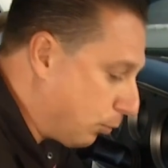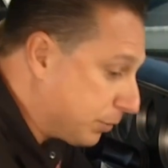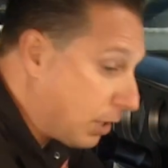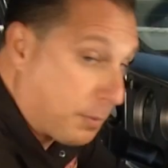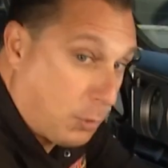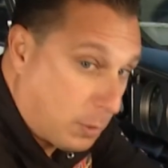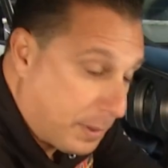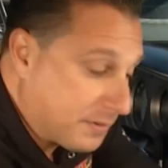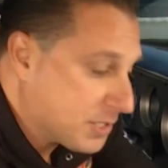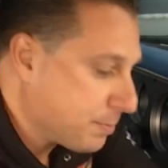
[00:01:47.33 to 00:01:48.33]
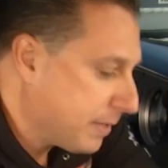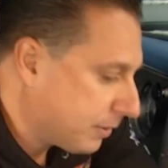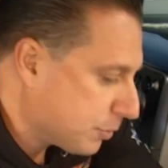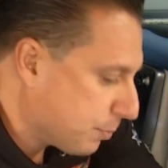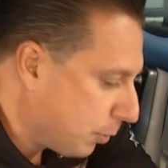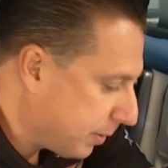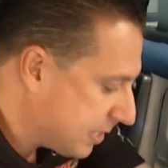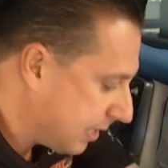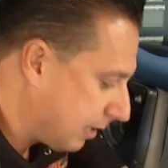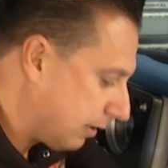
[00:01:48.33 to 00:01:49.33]
We'll talk more about the speakers
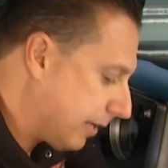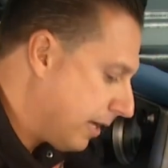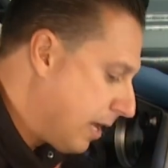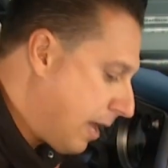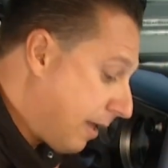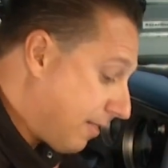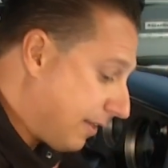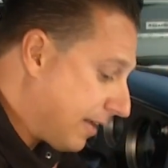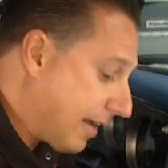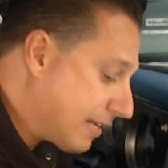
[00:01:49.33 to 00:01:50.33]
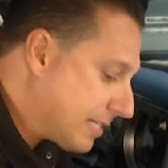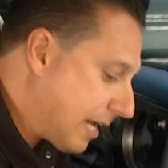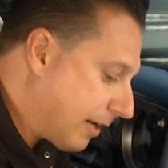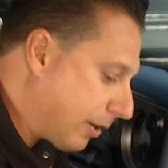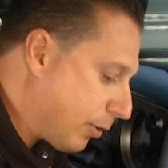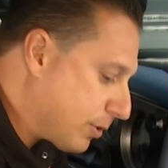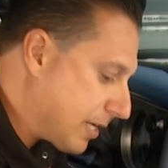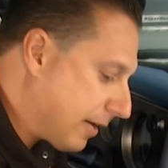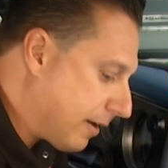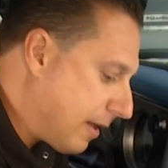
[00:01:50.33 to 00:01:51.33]
momentarily. Then the antenna goes
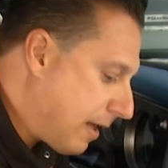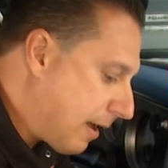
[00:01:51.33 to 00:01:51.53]
in.